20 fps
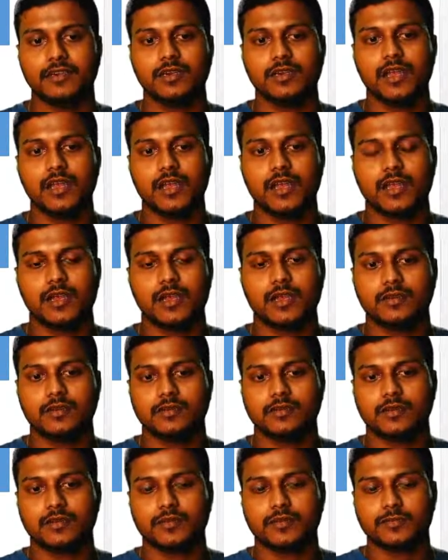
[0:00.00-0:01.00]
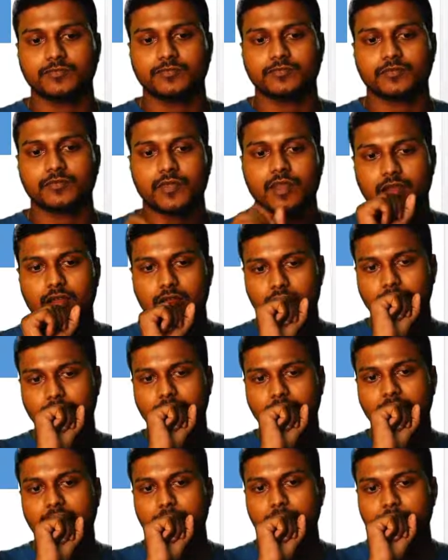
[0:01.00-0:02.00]

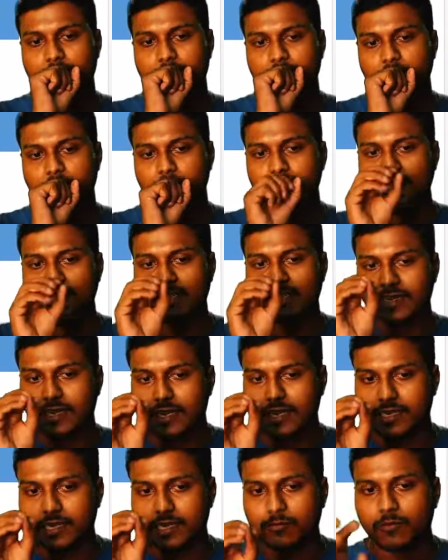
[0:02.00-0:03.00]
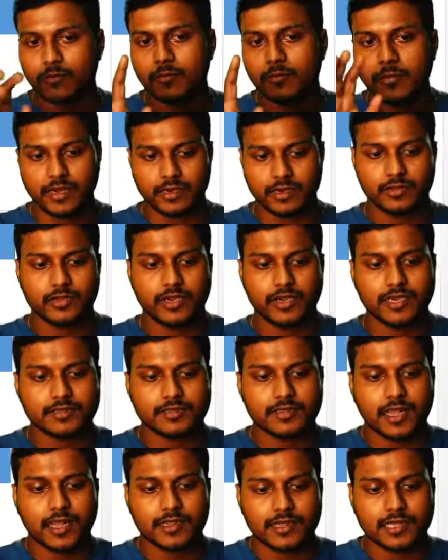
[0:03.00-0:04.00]
drivers would be at a moment. It's
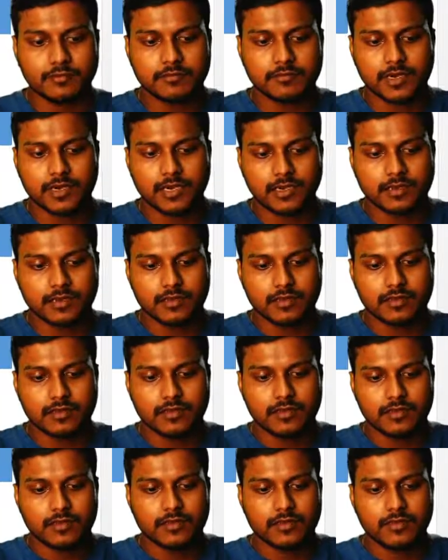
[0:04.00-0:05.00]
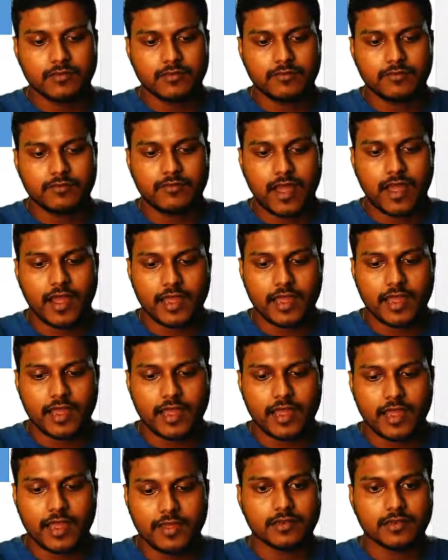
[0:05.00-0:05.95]
nothing but 500k